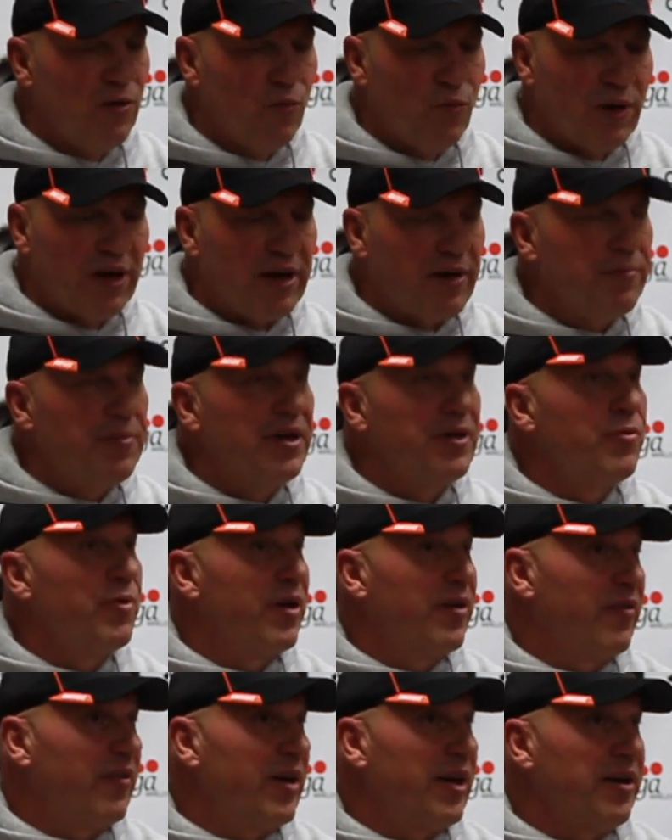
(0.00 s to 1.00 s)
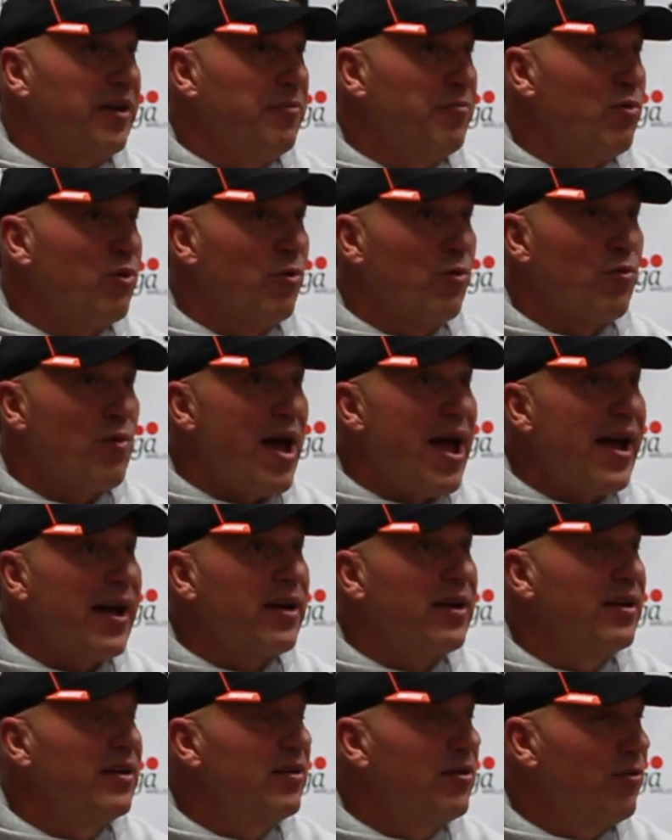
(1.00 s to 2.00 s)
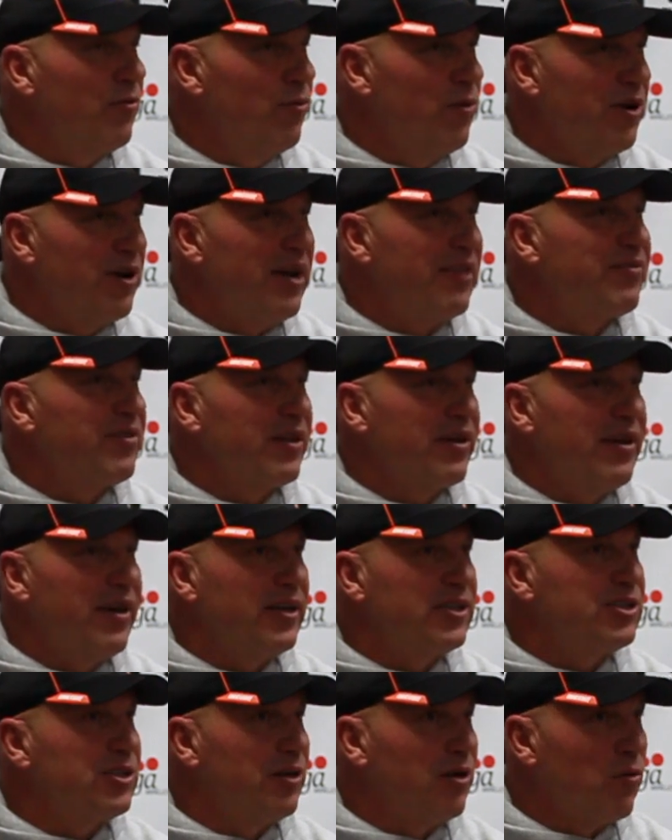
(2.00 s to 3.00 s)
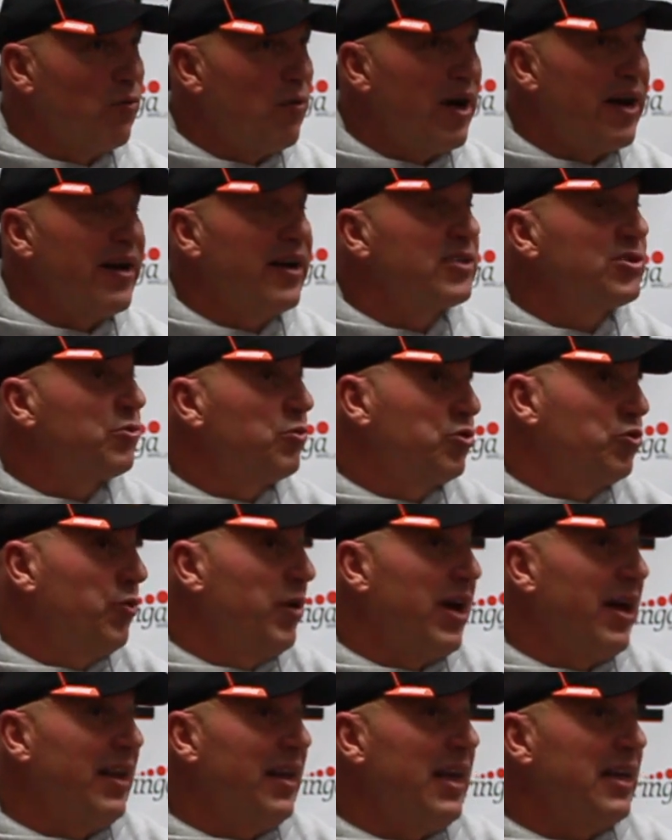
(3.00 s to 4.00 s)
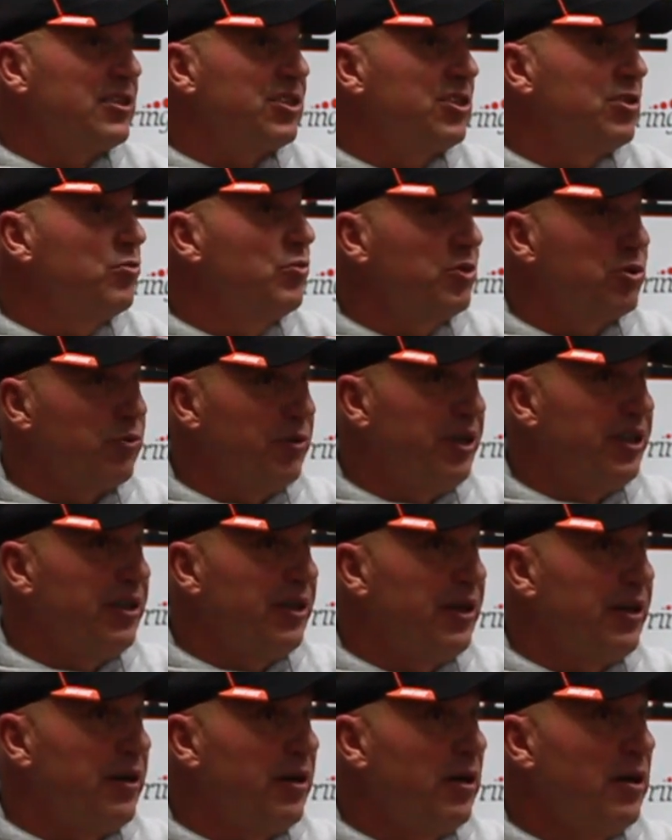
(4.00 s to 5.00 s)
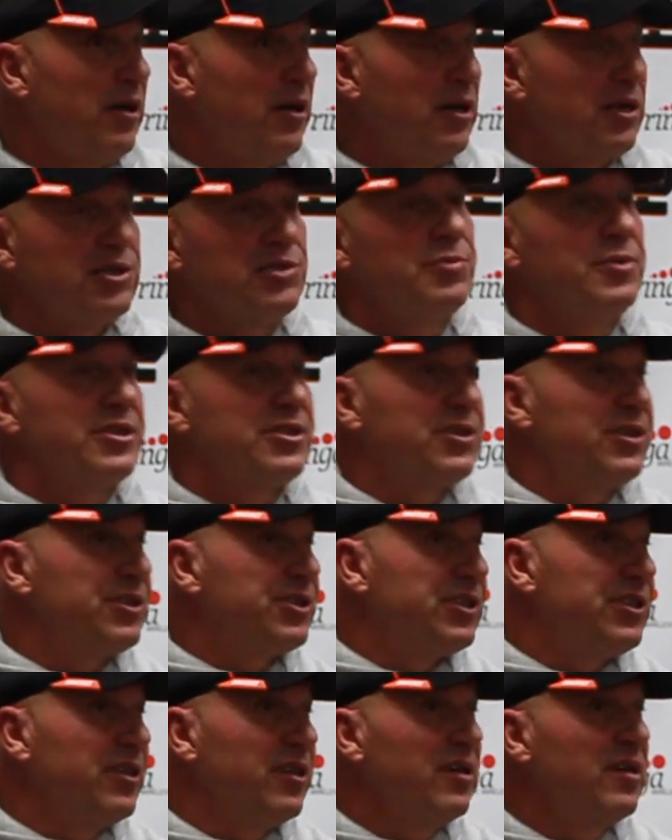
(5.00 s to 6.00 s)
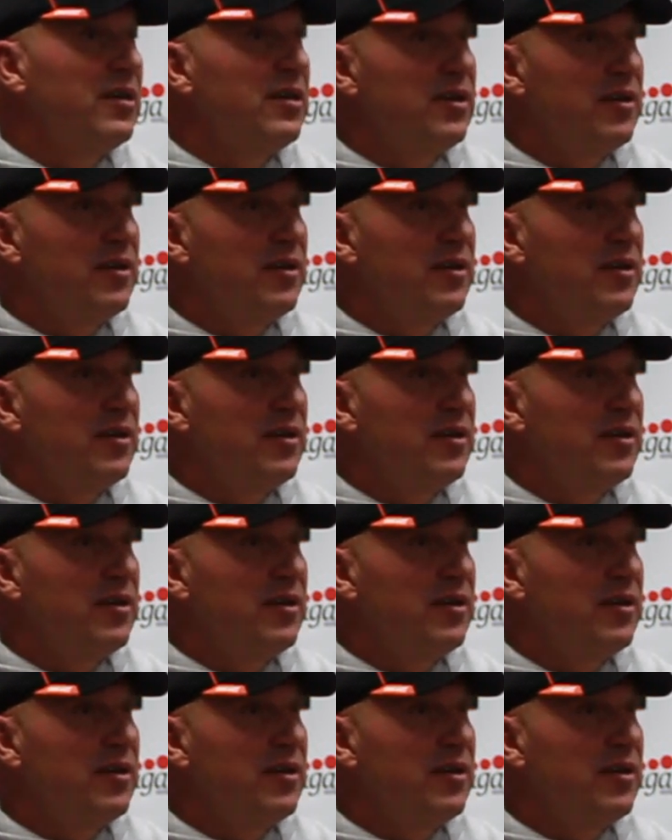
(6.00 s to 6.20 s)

We got to get more rack, run after the catch in our wideouts, which we got last year, which we didn't get as much this year.